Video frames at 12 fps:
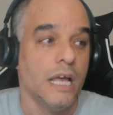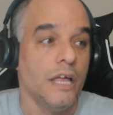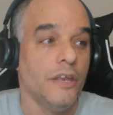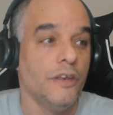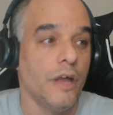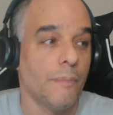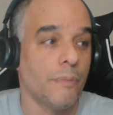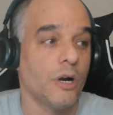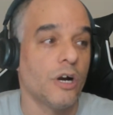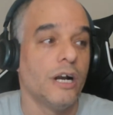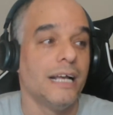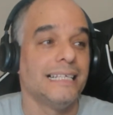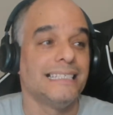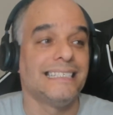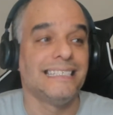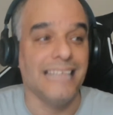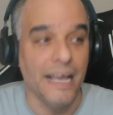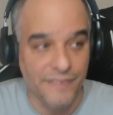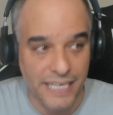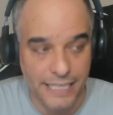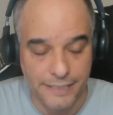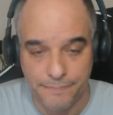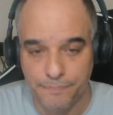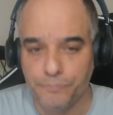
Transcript: Number 7,